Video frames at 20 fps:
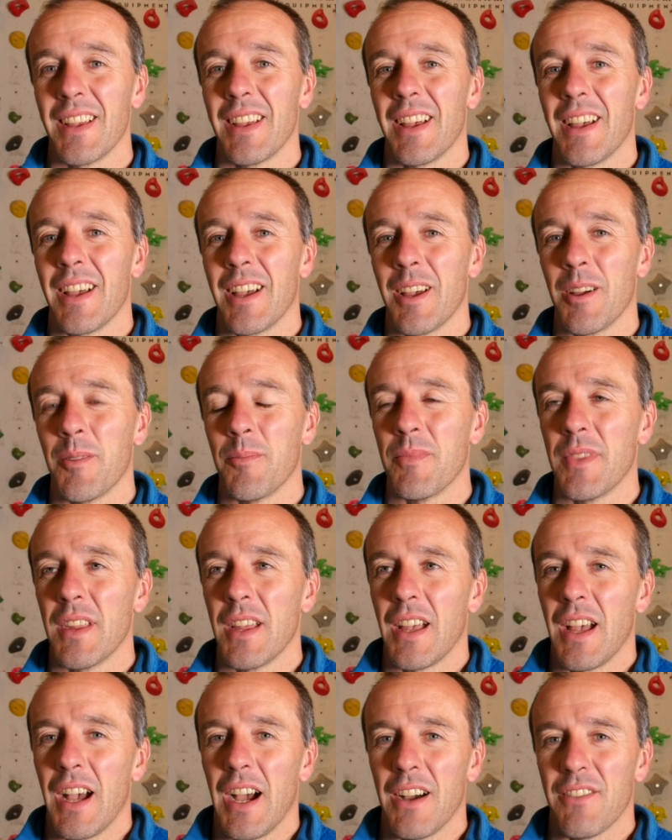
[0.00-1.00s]

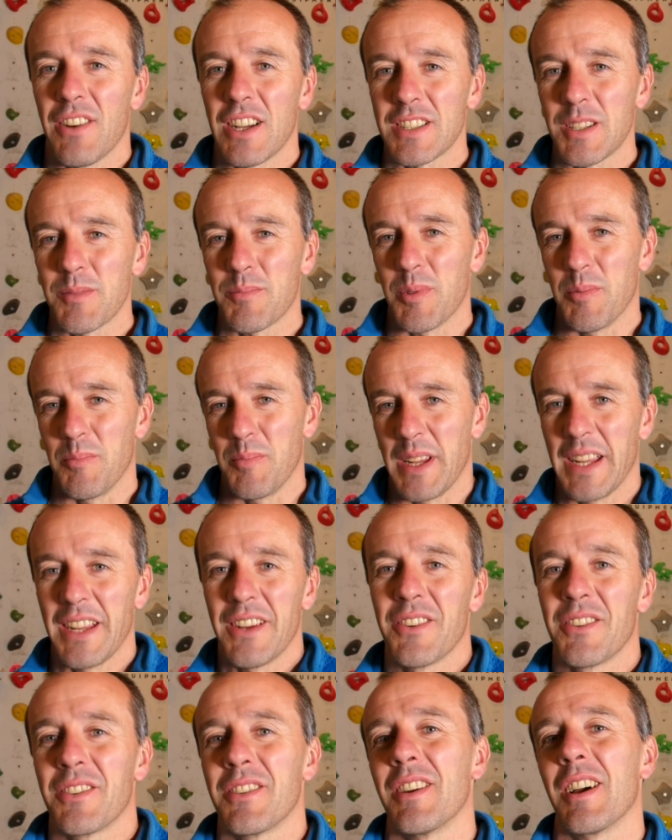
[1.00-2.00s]
I've actually
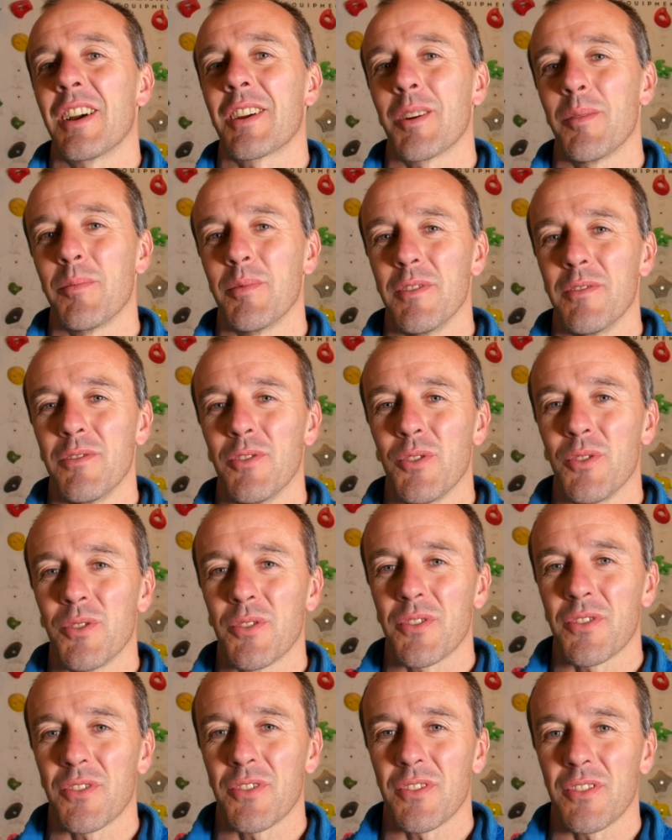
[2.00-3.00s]
prepared a couple of
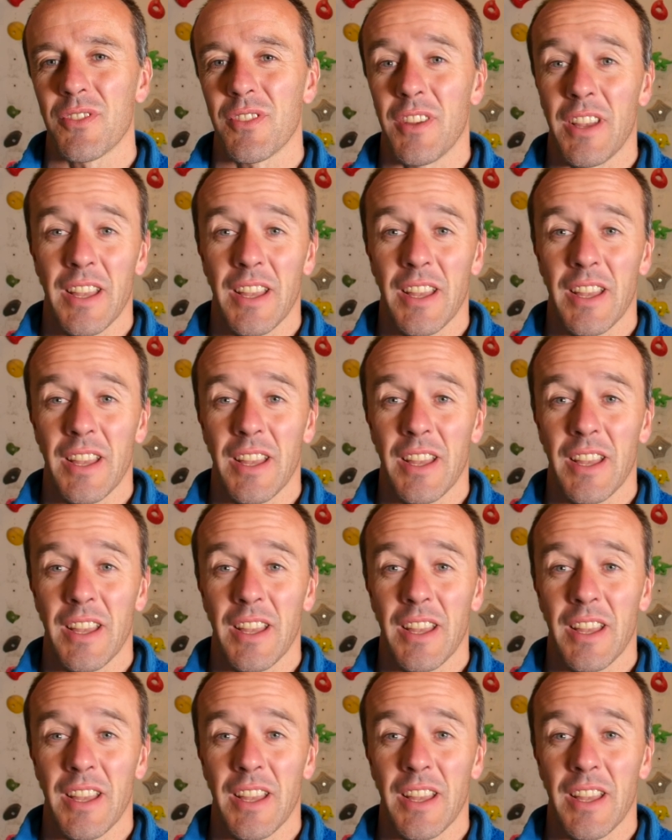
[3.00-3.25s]
vlogs